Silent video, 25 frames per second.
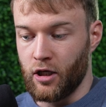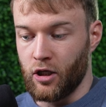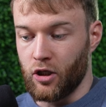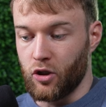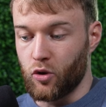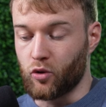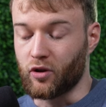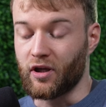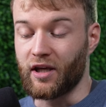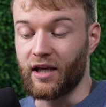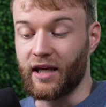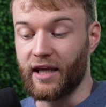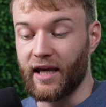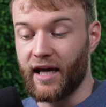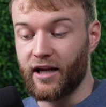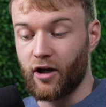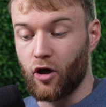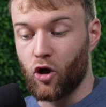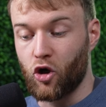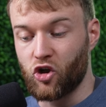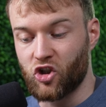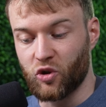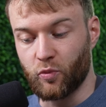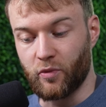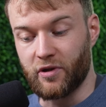You can get
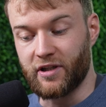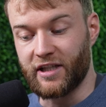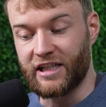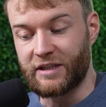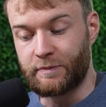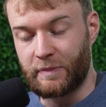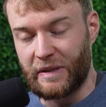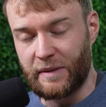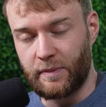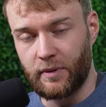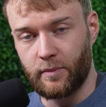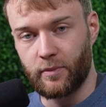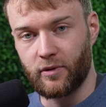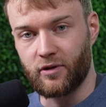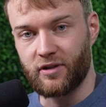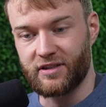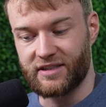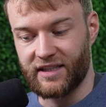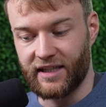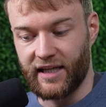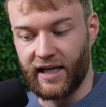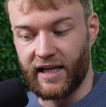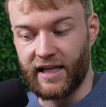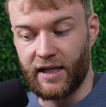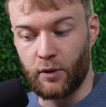urgent with these people because,
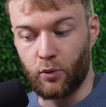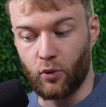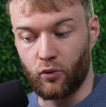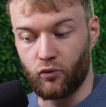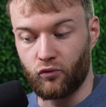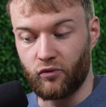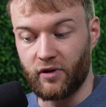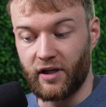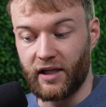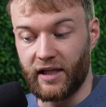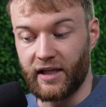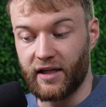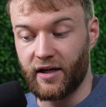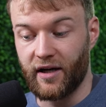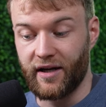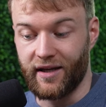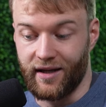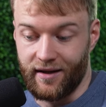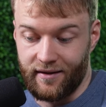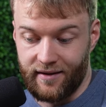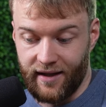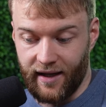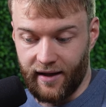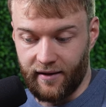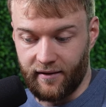again, they were really high
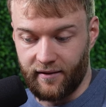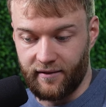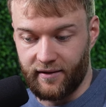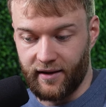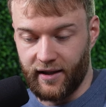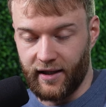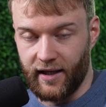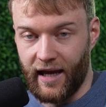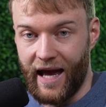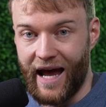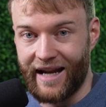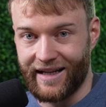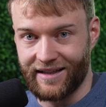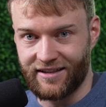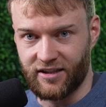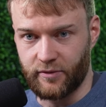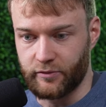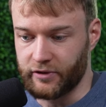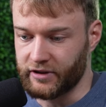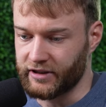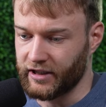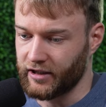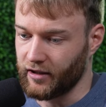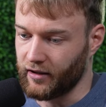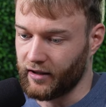intent. They added
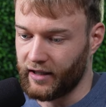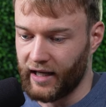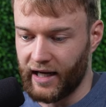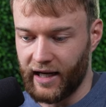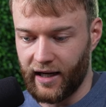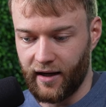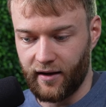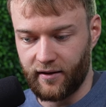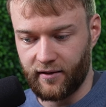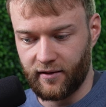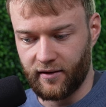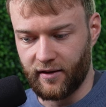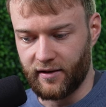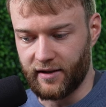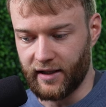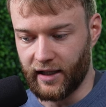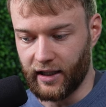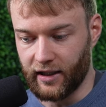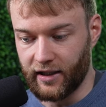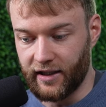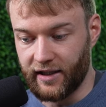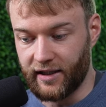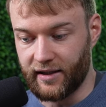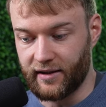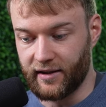something to their cart, they
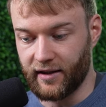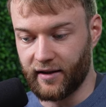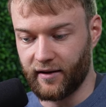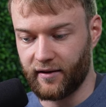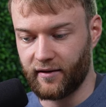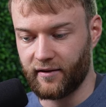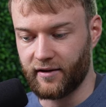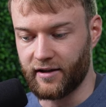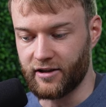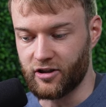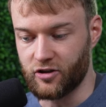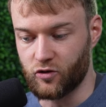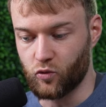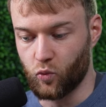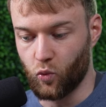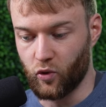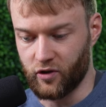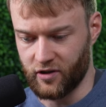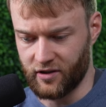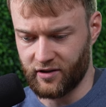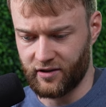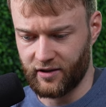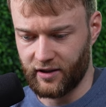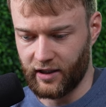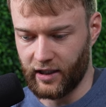liked it, they just
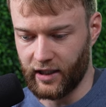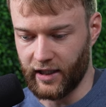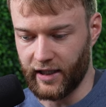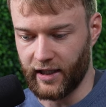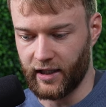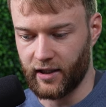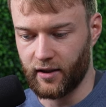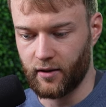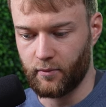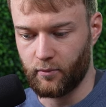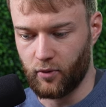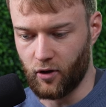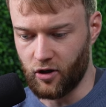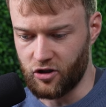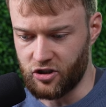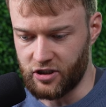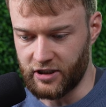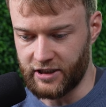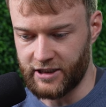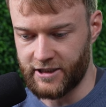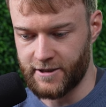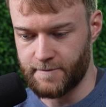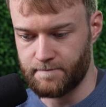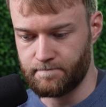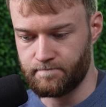wouldn't click
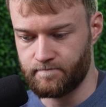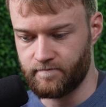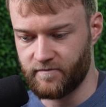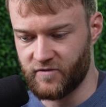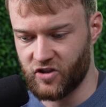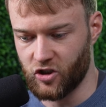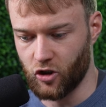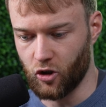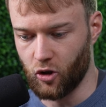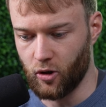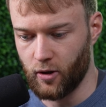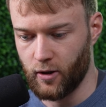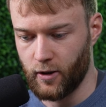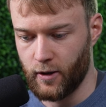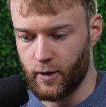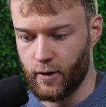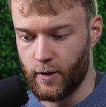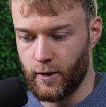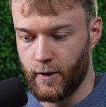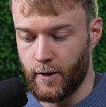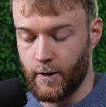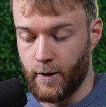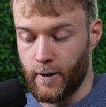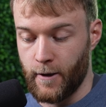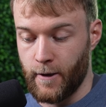purchase. So
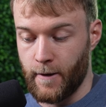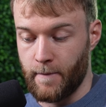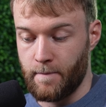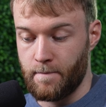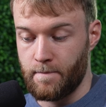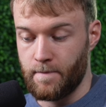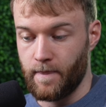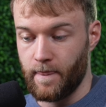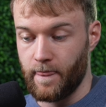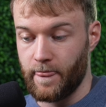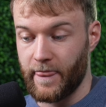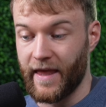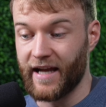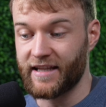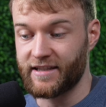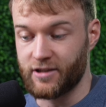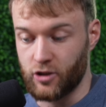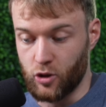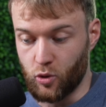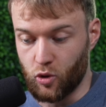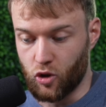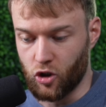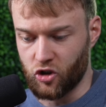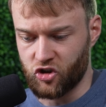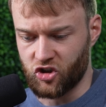that's
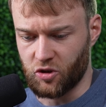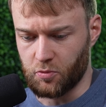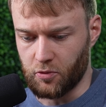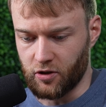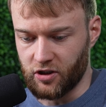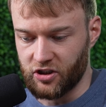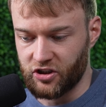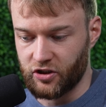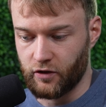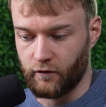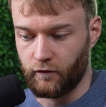new customers.